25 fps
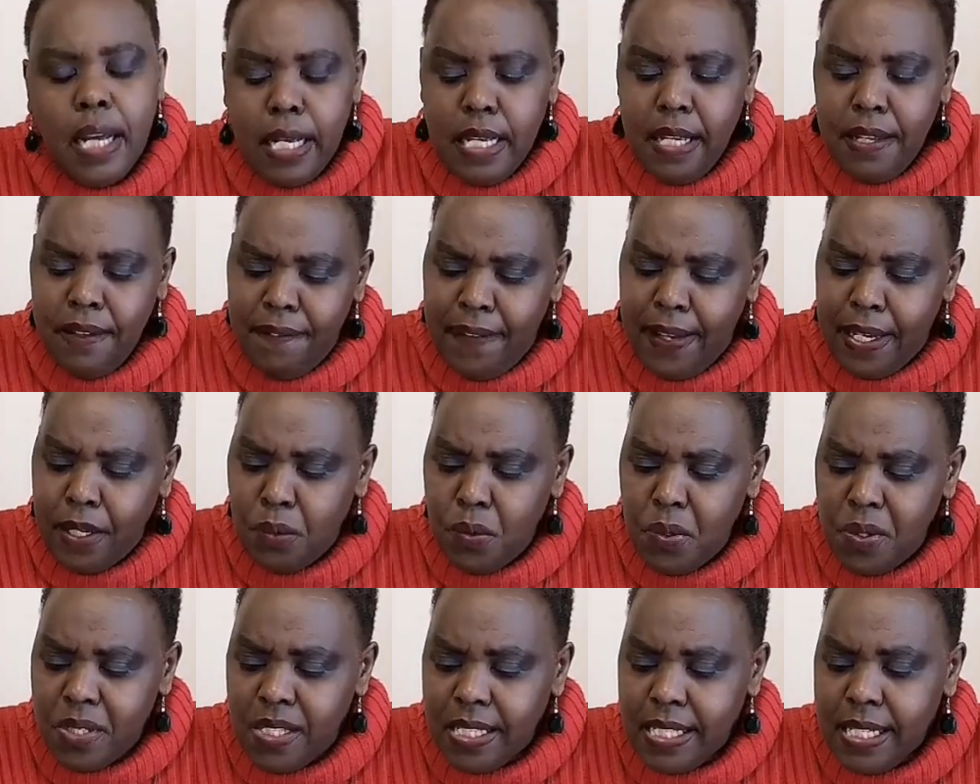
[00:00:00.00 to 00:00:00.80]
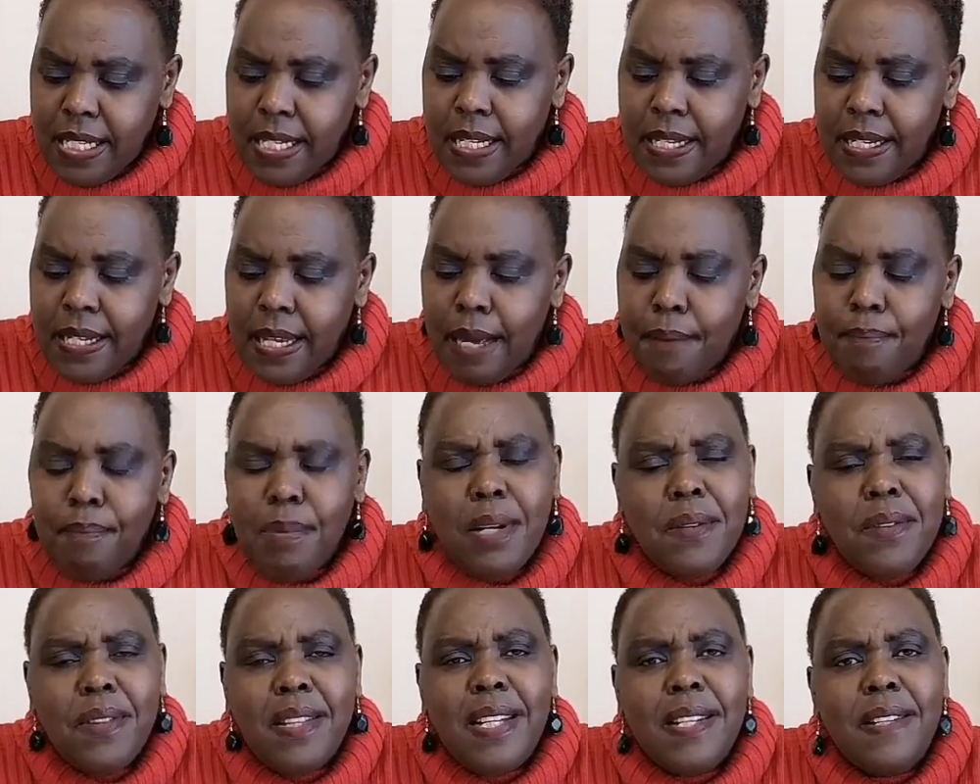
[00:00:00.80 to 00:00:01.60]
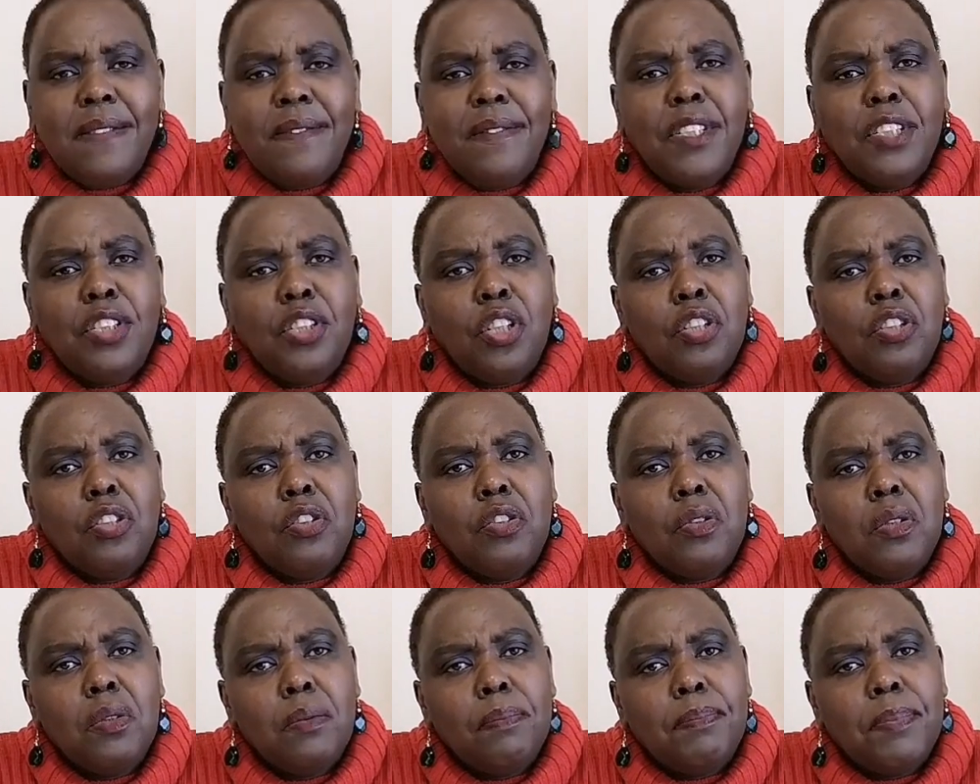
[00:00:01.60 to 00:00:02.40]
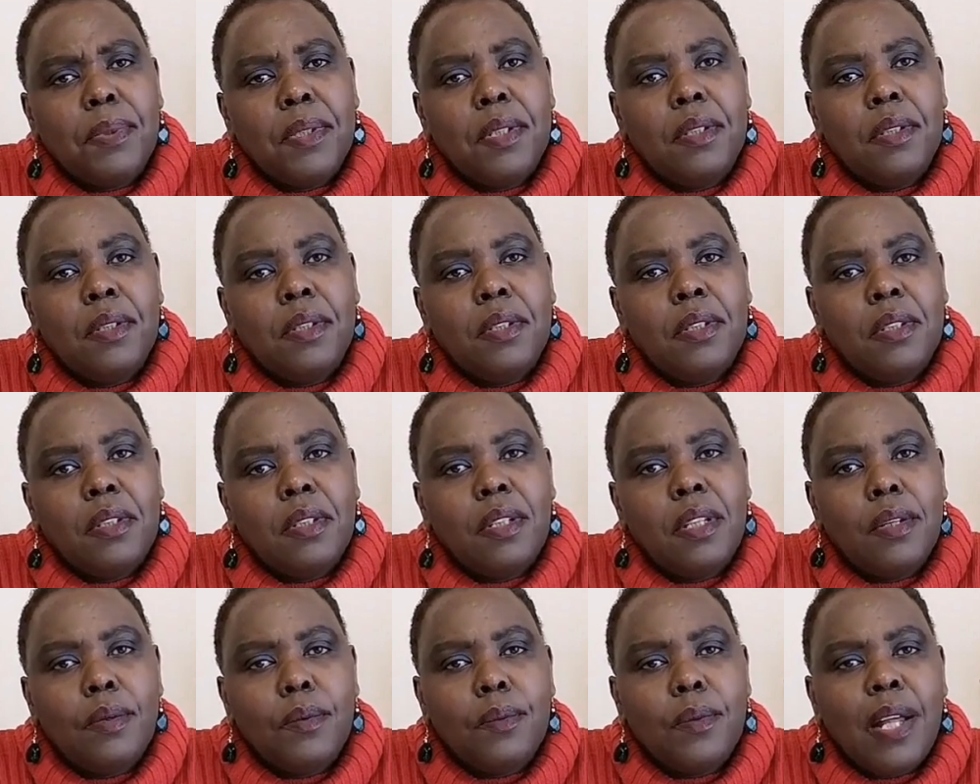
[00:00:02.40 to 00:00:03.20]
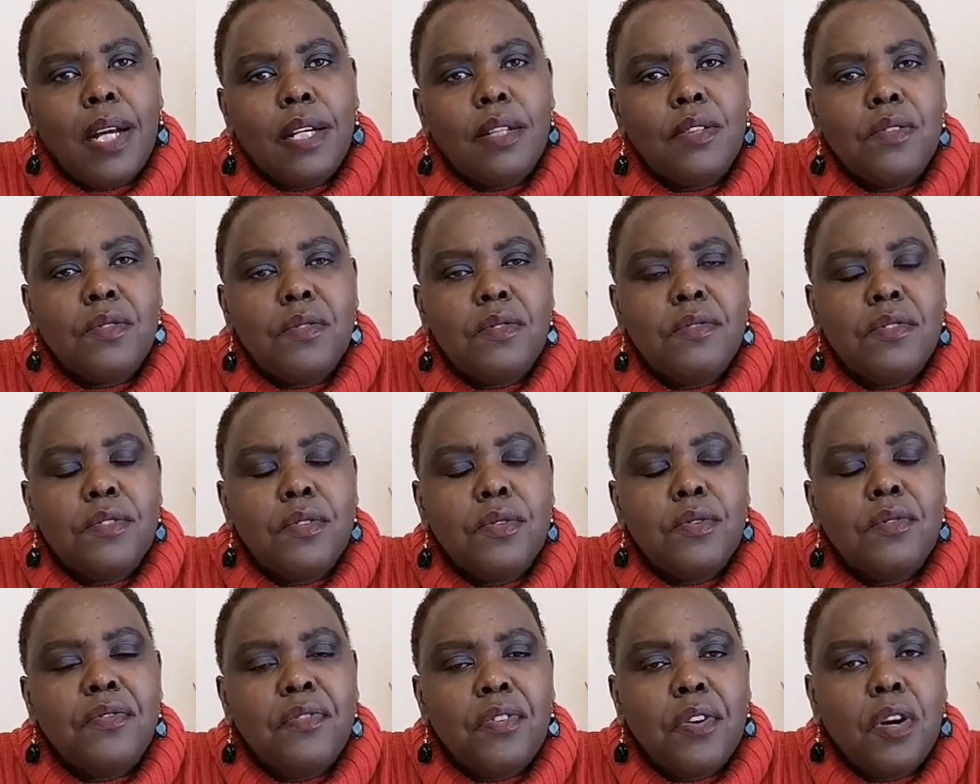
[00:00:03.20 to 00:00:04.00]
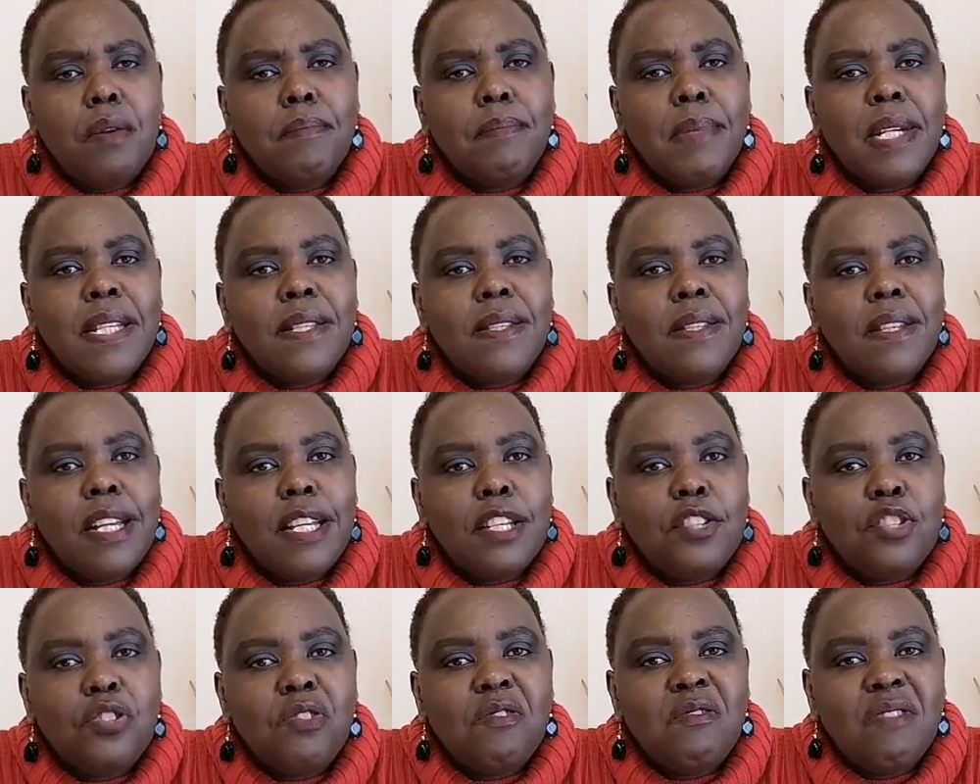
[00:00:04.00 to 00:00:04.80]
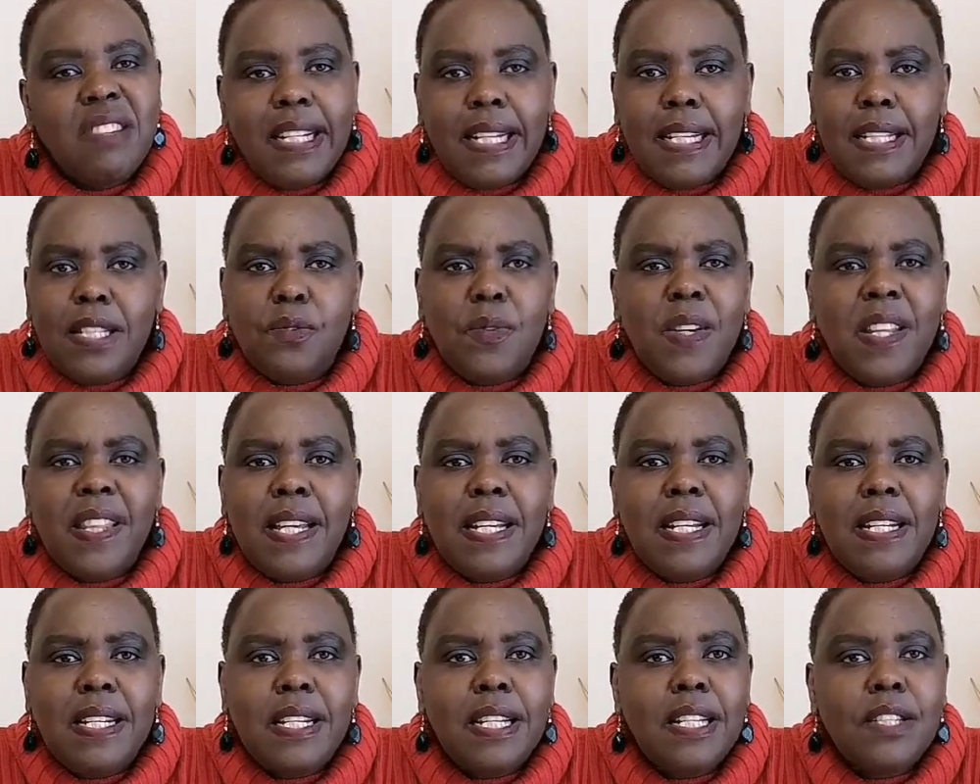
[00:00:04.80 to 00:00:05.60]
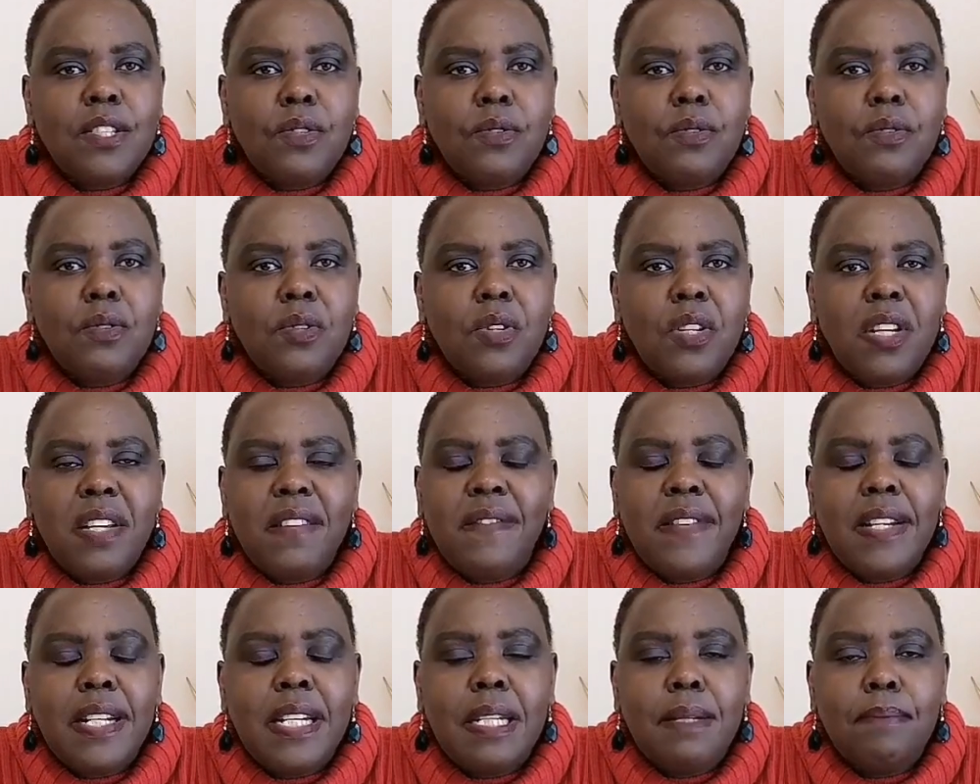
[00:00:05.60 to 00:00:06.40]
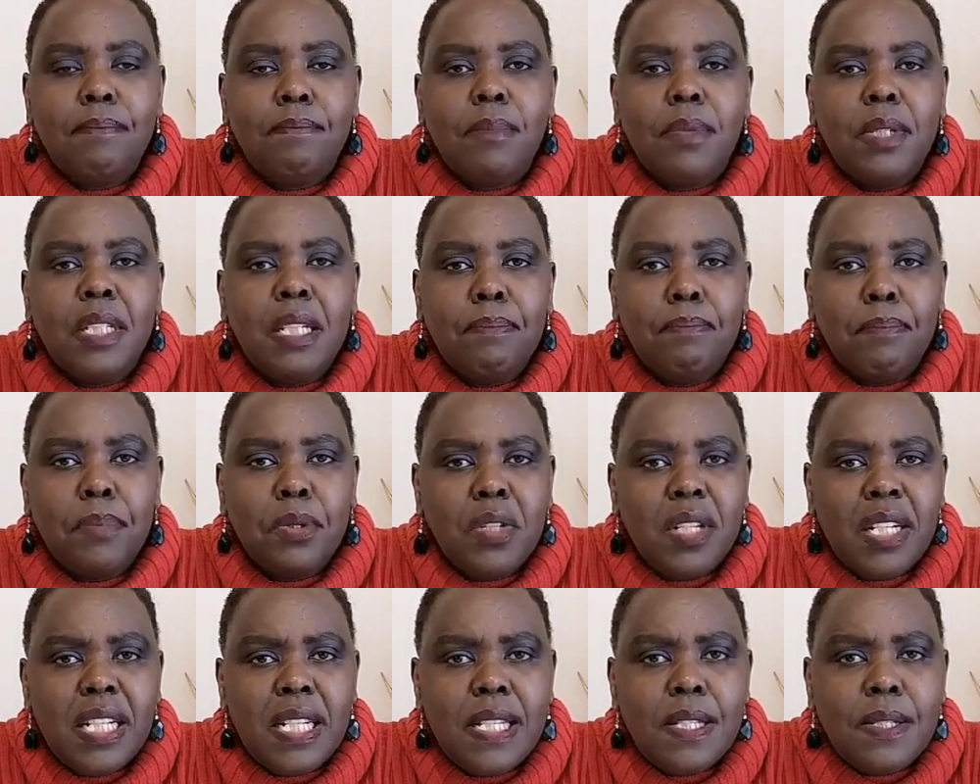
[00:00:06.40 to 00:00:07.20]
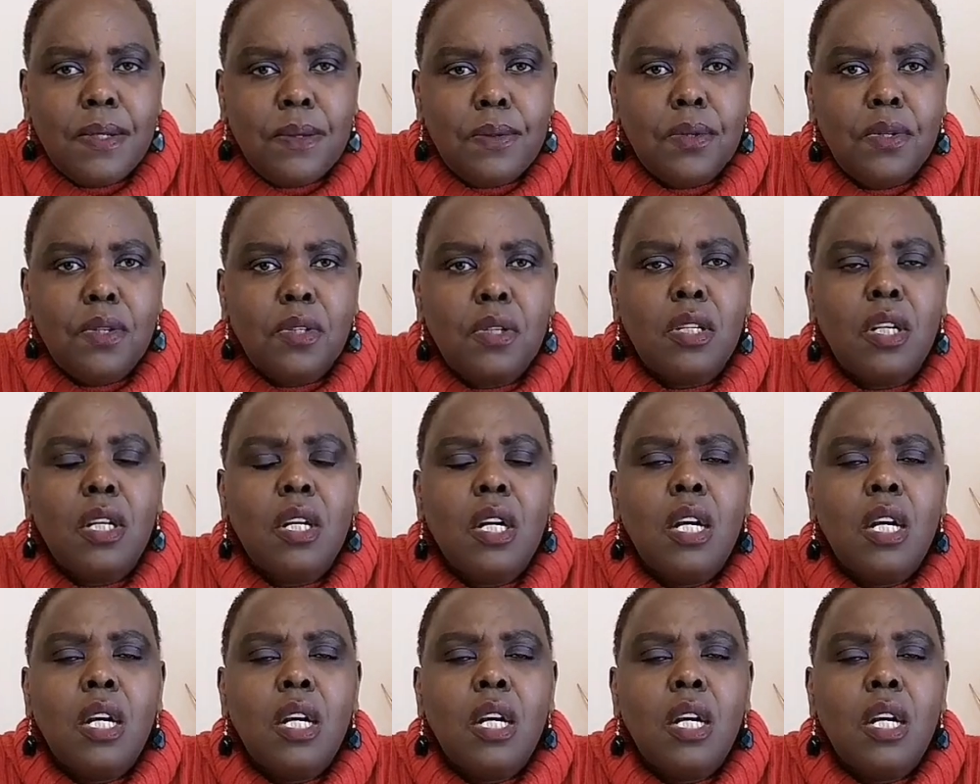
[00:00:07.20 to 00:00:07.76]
If I could say about the revision group that you form a student, whether in day school or even in boarding school.